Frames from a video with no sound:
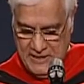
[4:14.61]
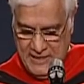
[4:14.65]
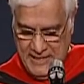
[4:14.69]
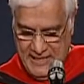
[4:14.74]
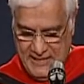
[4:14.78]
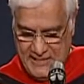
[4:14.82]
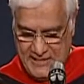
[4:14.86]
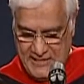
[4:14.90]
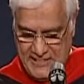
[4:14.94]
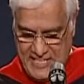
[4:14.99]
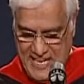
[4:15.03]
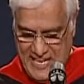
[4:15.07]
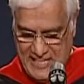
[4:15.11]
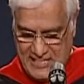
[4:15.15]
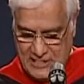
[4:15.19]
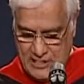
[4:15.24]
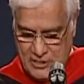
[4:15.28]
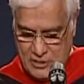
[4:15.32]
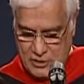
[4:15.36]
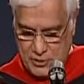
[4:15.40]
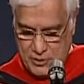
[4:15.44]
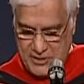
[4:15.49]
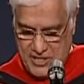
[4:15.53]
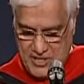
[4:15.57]
And
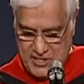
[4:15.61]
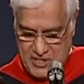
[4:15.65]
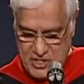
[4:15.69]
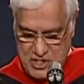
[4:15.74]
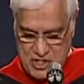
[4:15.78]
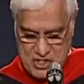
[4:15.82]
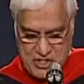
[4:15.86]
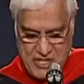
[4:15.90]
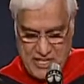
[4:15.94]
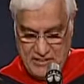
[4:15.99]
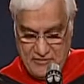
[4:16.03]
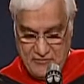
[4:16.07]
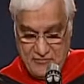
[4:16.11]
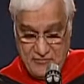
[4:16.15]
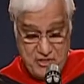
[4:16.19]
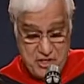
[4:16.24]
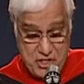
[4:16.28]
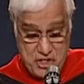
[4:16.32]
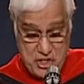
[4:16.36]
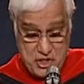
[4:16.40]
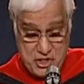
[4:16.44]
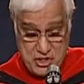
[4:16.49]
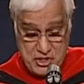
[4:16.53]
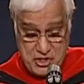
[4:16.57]
Daniel could understand
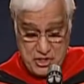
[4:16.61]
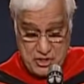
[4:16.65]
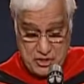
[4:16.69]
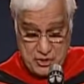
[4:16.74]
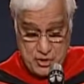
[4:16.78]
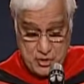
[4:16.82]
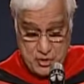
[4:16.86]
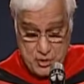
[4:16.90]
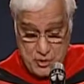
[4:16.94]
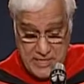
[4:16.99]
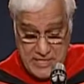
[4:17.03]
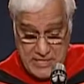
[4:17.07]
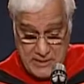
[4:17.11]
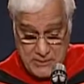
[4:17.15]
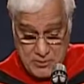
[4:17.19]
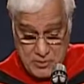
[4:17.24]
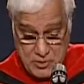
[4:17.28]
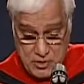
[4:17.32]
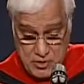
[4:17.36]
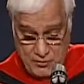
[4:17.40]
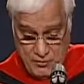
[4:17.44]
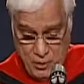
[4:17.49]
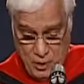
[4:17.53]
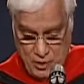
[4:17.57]
visions and
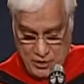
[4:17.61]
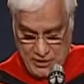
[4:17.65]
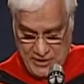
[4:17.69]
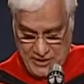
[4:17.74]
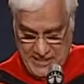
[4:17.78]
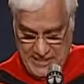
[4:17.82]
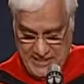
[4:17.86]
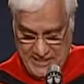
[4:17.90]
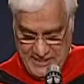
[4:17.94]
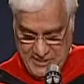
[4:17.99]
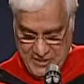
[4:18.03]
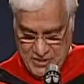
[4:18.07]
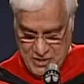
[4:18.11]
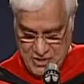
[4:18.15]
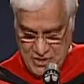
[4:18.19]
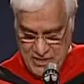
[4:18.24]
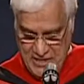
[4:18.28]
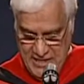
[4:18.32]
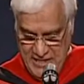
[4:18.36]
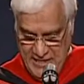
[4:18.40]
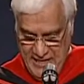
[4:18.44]
dreams of all kinds.